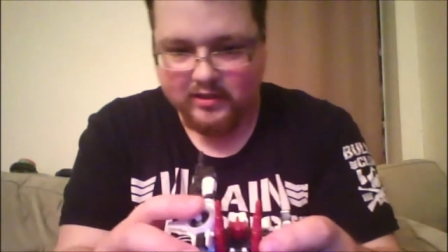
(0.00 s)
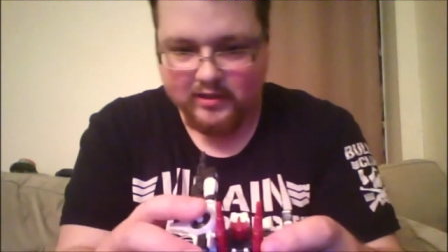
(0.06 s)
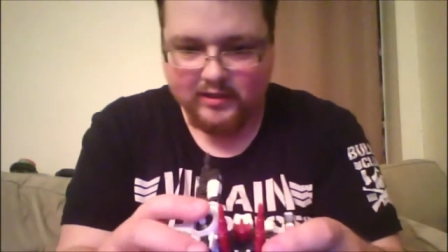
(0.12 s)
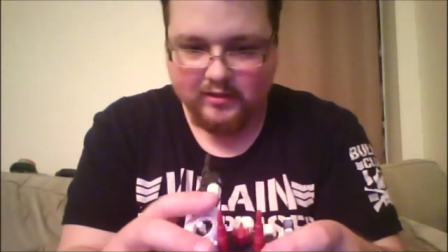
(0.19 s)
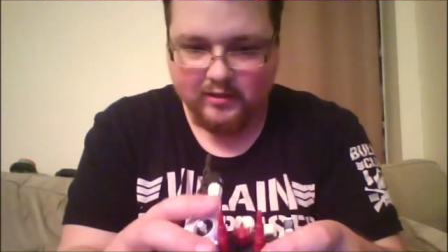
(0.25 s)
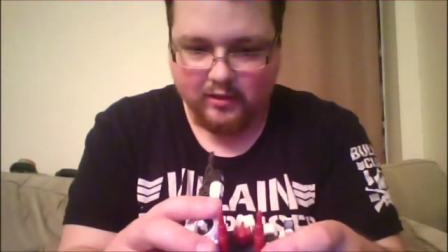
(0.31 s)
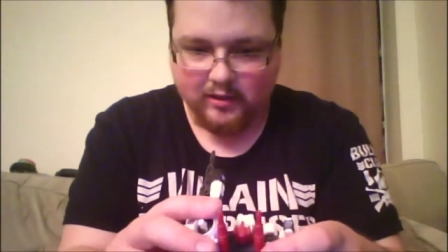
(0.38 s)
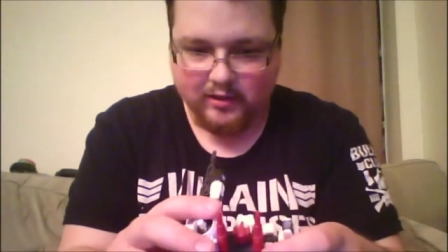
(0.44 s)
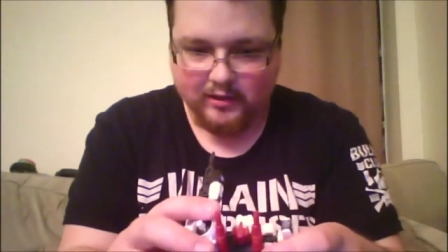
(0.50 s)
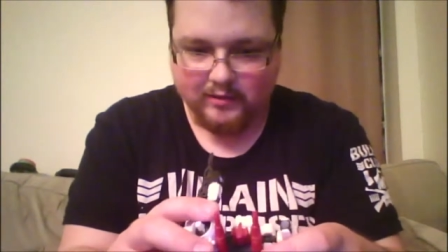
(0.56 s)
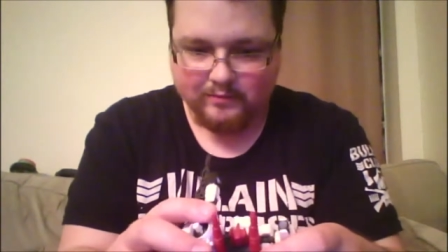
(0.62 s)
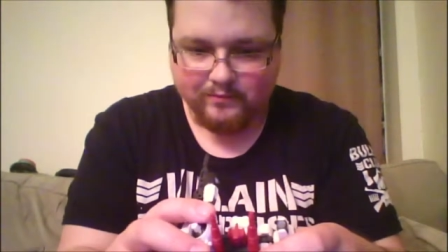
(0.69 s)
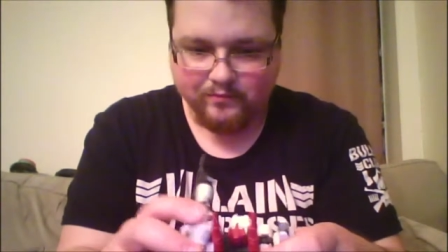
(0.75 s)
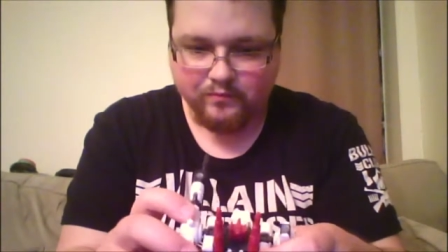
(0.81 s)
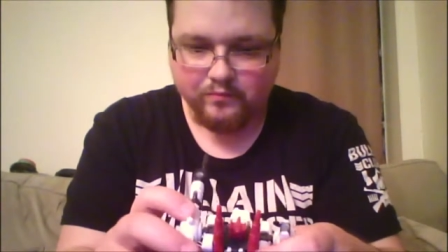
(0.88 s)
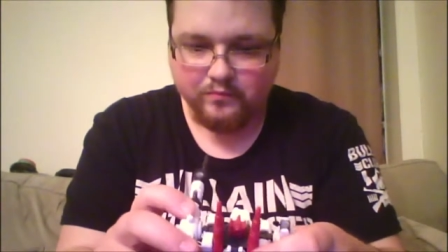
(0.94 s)
There are,
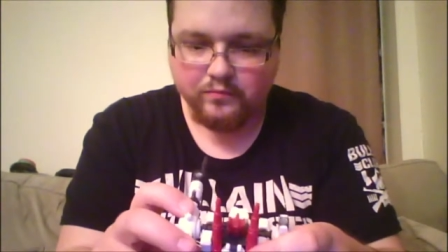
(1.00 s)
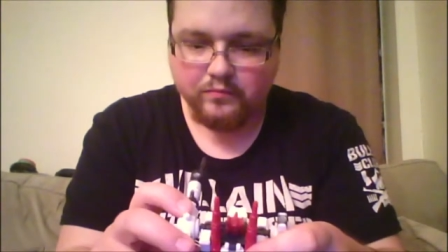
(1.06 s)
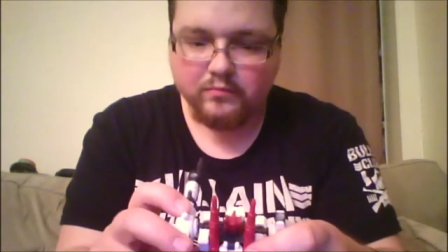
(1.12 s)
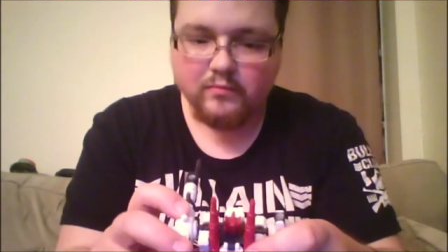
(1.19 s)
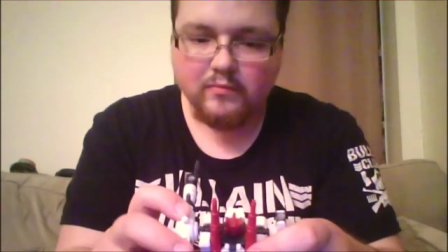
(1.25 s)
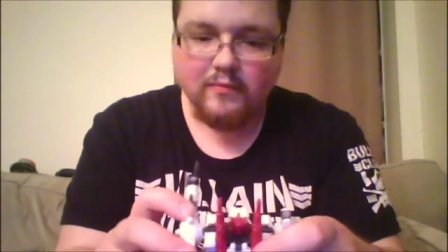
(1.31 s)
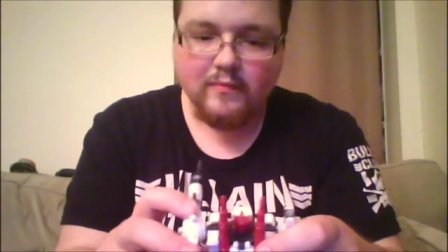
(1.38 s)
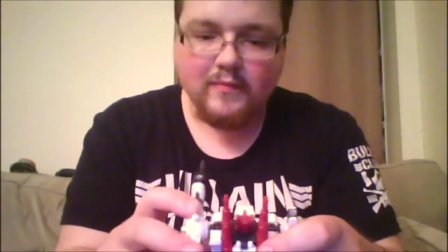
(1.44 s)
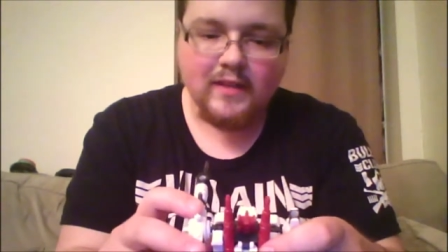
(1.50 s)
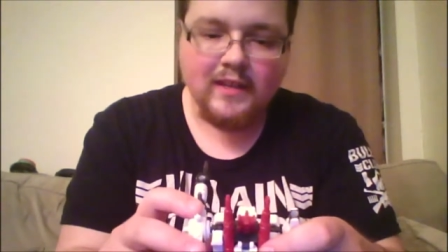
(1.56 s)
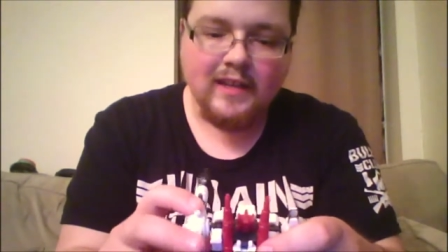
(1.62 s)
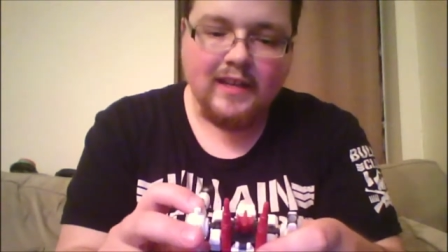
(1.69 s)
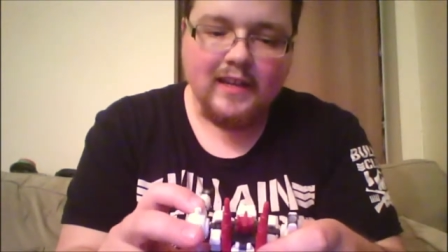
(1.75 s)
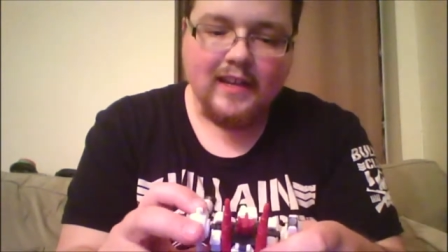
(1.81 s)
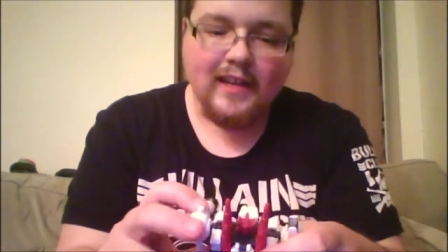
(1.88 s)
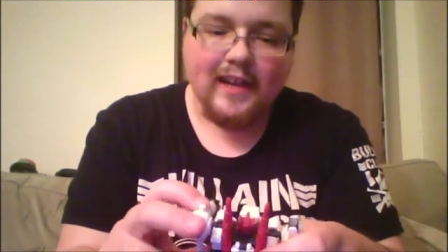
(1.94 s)

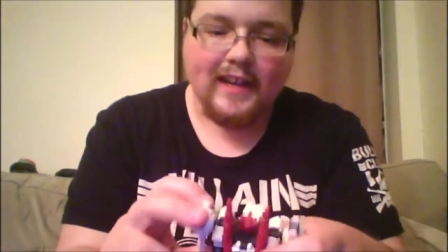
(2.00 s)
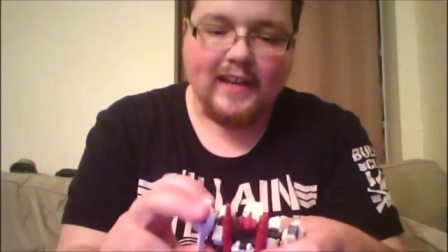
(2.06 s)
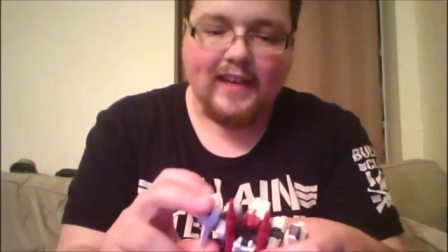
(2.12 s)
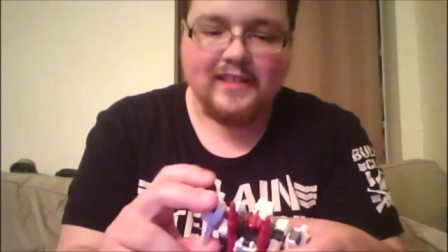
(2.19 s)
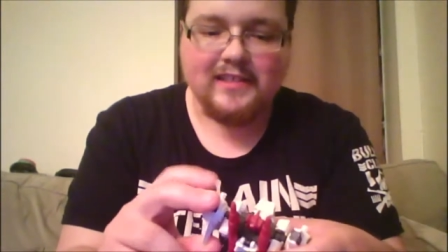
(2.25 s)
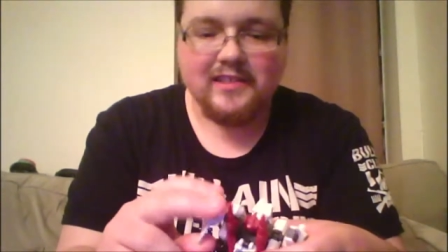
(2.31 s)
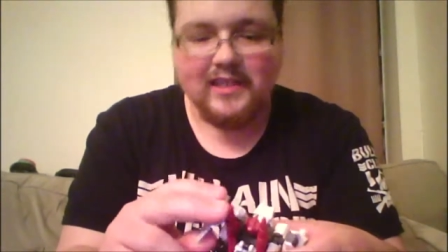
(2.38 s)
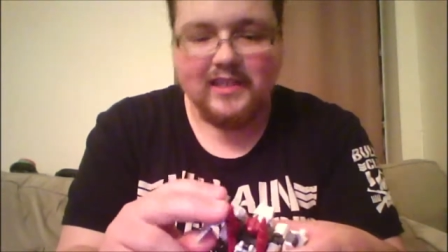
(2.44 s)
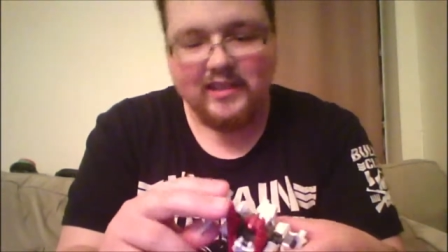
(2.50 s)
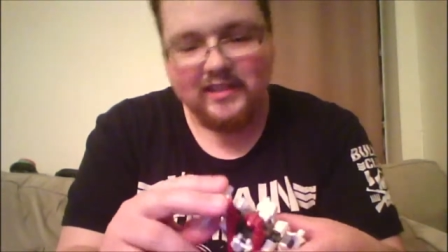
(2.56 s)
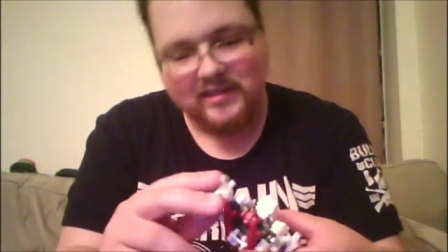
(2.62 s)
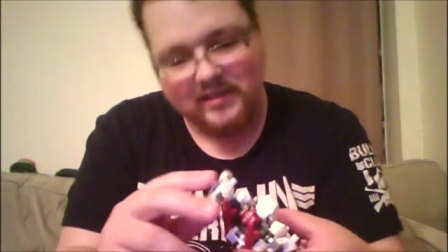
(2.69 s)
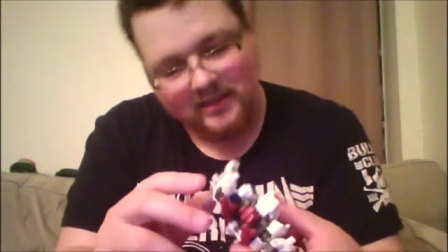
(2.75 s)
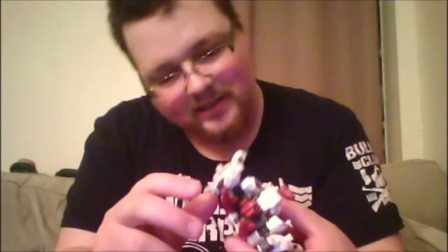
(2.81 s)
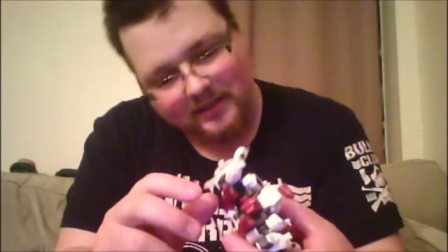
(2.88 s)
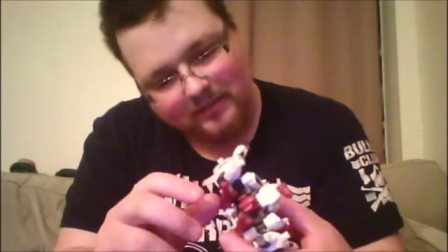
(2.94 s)
I guess, his
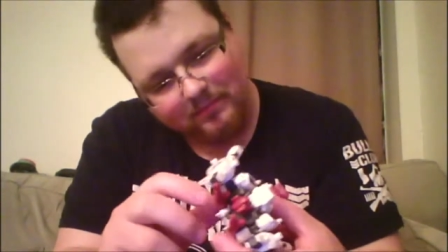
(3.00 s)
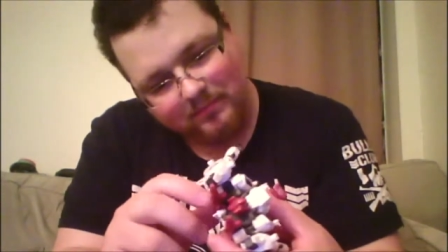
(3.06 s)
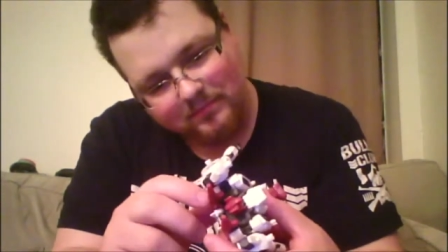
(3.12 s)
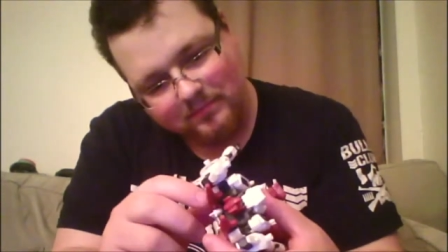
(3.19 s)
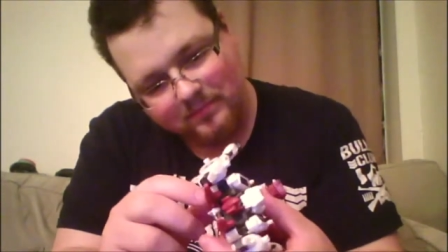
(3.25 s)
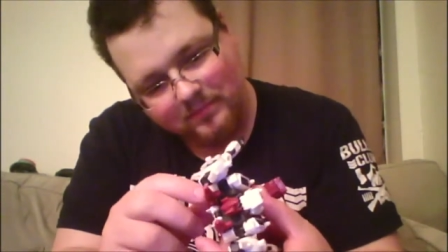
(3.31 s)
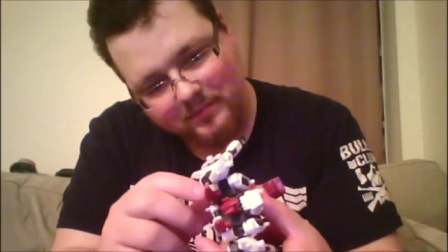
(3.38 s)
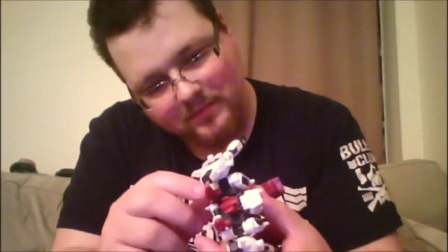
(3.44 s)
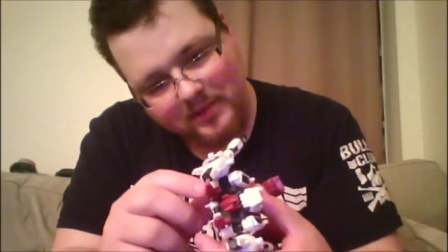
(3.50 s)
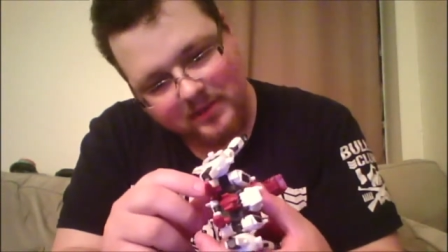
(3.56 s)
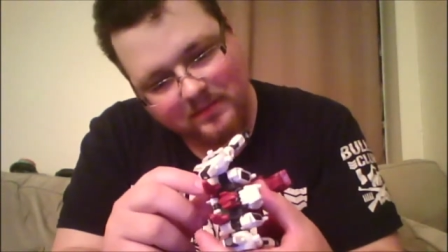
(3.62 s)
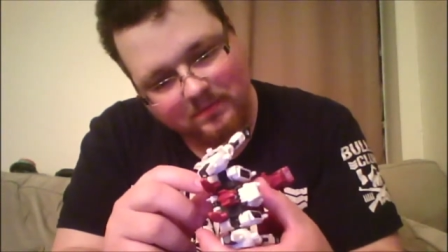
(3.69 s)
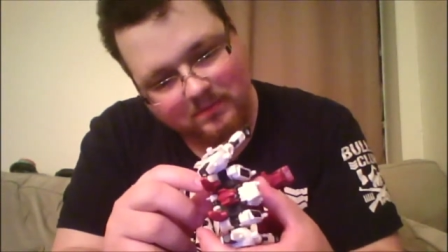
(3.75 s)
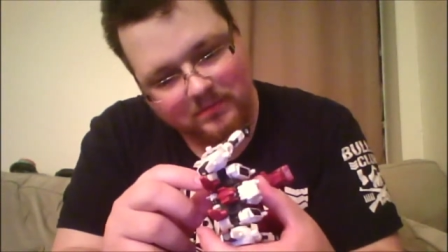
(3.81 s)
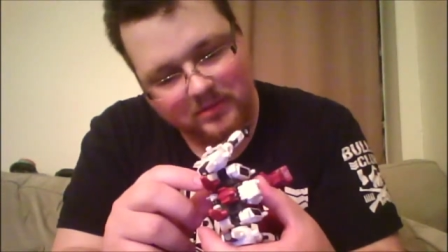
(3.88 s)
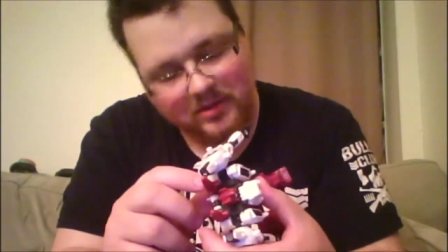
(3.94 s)
uh, this
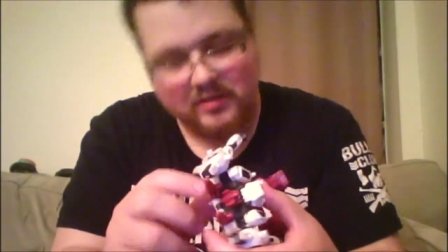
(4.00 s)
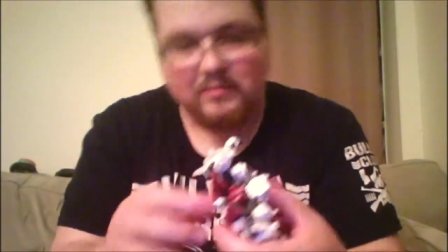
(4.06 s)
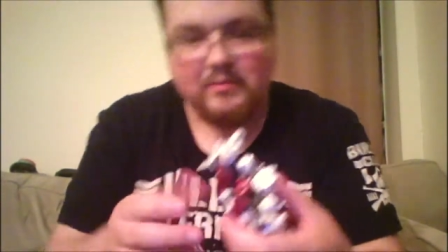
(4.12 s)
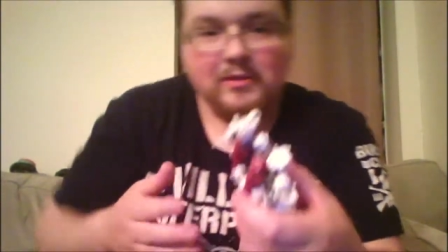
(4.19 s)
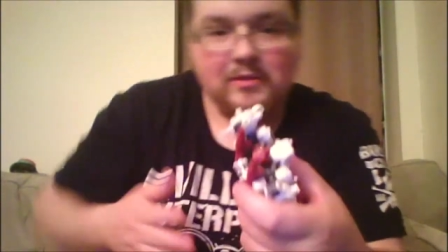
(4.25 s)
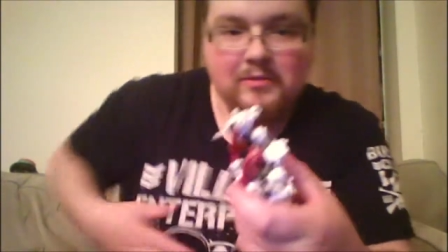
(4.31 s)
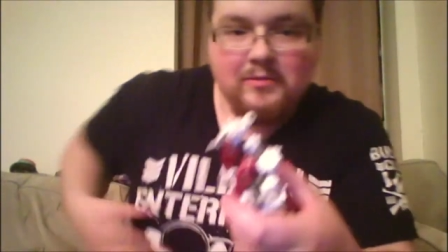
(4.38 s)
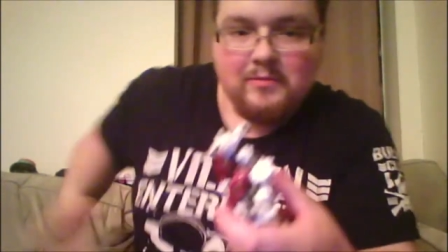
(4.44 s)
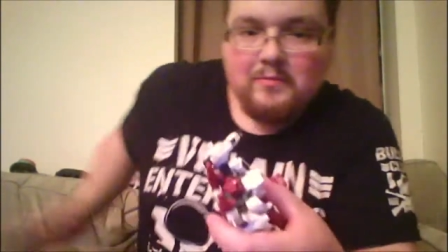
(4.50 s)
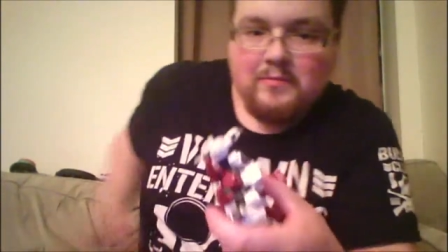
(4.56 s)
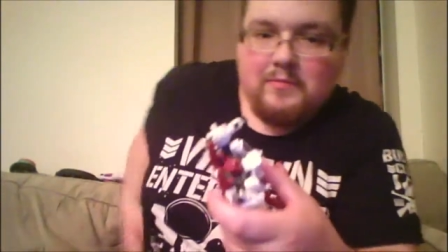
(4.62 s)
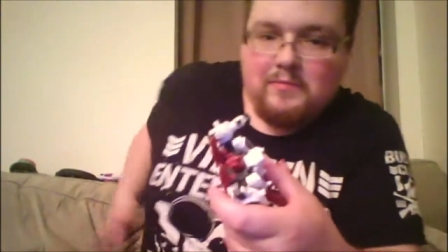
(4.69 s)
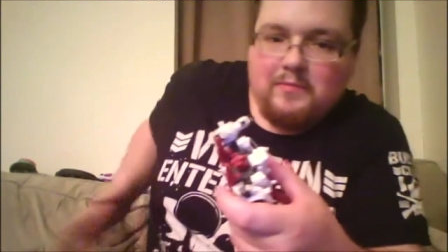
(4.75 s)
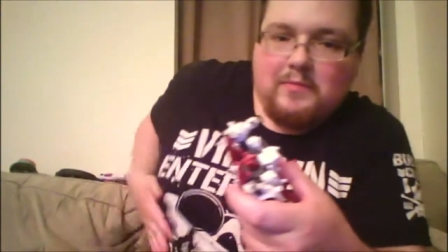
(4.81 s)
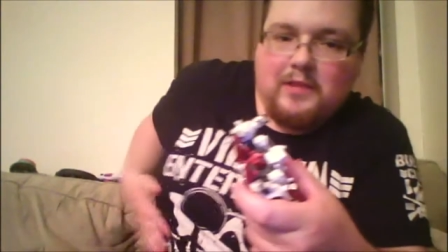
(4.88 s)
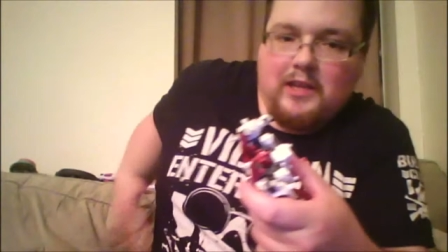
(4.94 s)
just
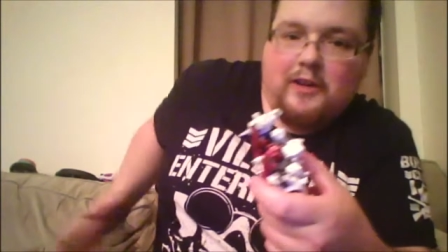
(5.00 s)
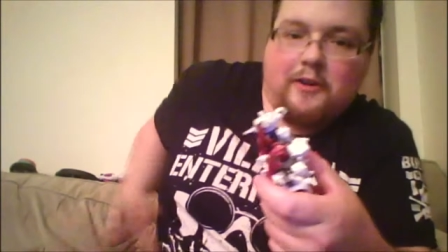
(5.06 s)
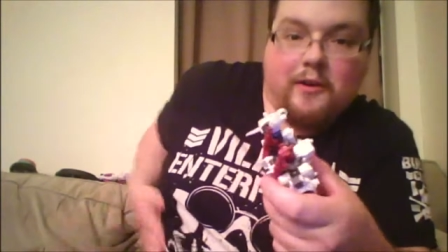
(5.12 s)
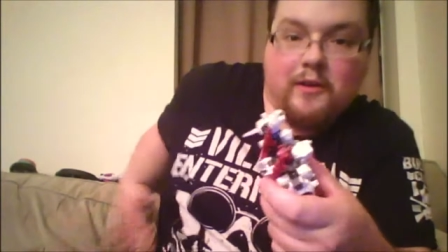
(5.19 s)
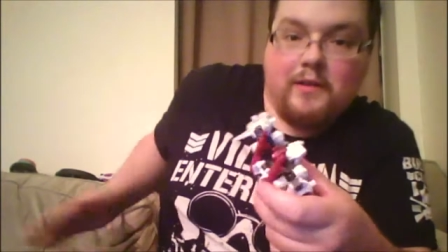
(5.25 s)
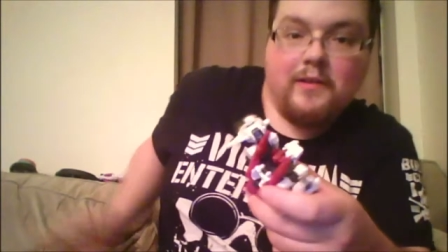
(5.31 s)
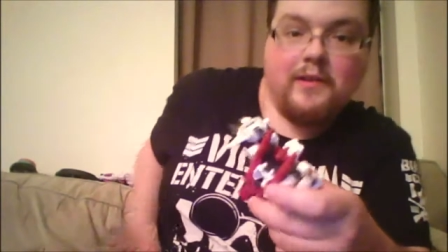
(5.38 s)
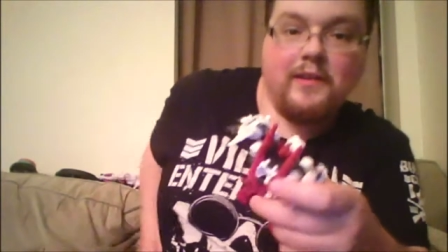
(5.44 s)
here,